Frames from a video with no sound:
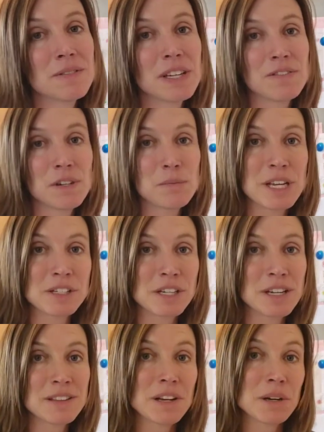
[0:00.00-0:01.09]
of
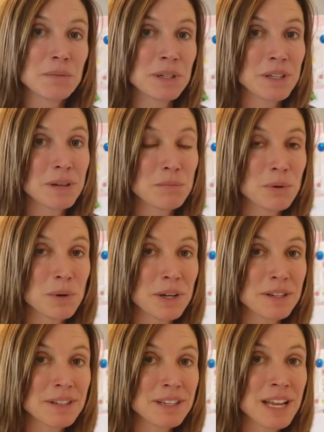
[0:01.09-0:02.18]
information that are really
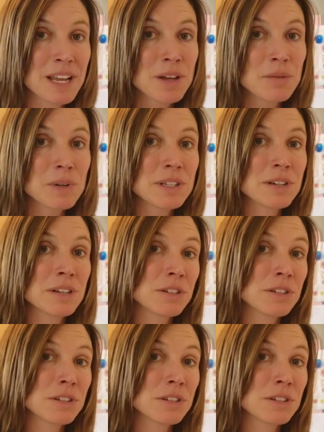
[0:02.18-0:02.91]
important when you're